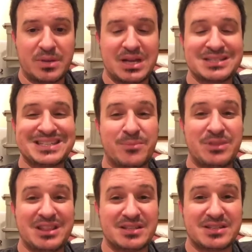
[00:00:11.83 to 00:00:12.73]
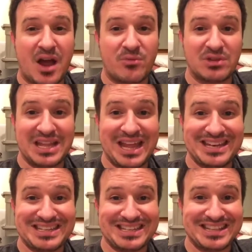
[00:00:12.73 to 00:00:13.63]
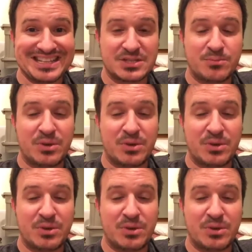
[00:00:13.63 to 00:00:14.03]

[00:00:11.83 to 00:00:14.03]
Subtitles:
Because something that's not related to this,